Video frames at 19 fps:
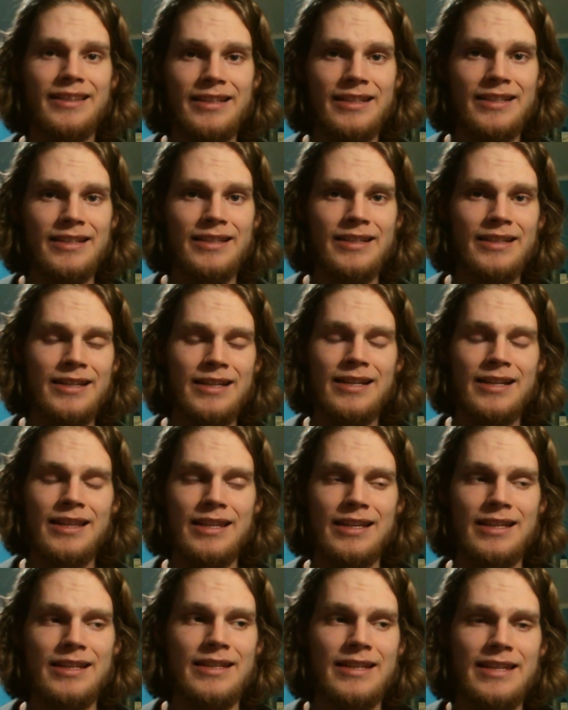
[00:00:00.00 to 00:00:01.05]
the
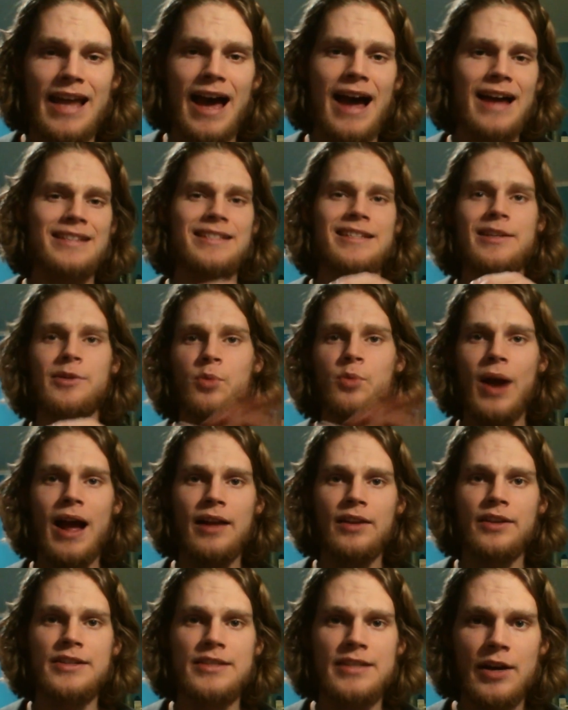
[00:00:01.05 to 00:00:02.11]
Nazi
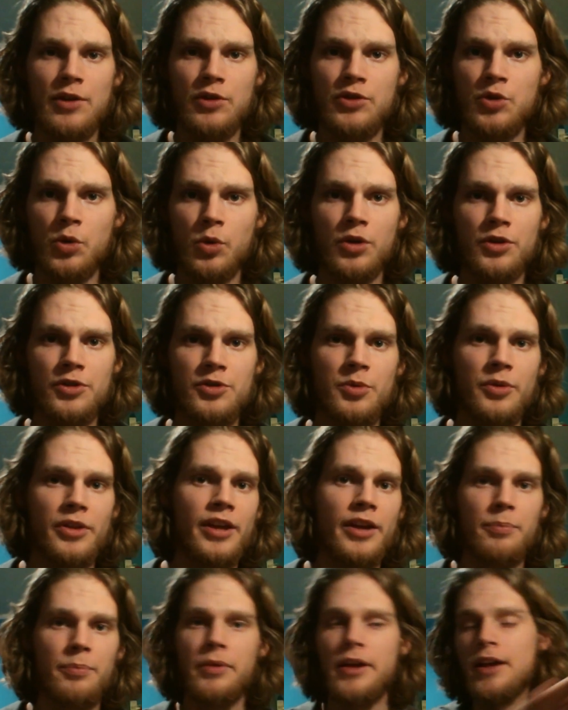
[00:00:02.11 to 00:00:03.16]
rallies outdoors with
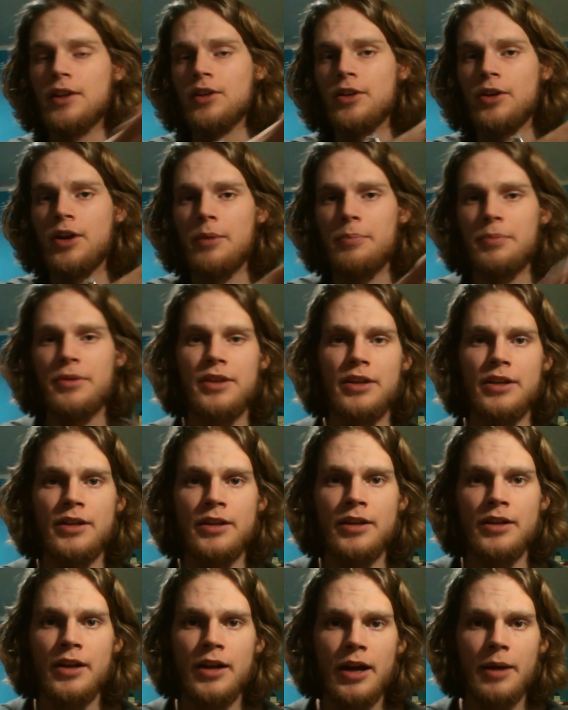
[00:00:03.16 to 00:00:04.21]
Hitler up at
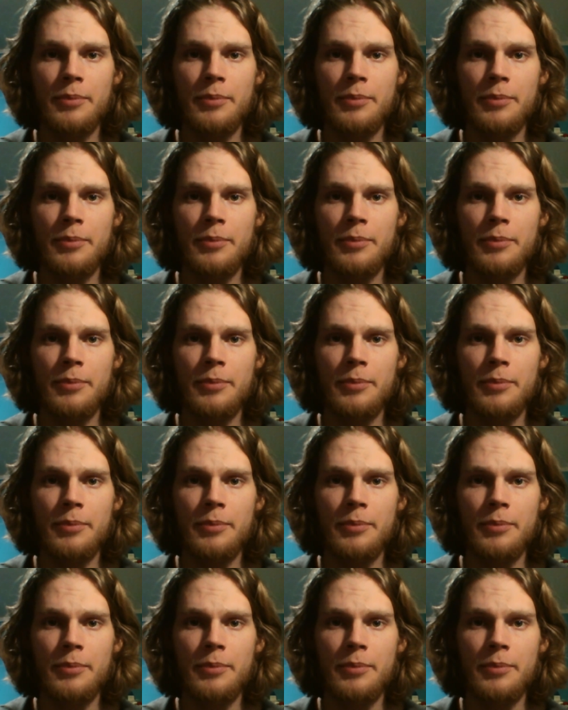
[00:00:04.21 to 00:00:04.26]
the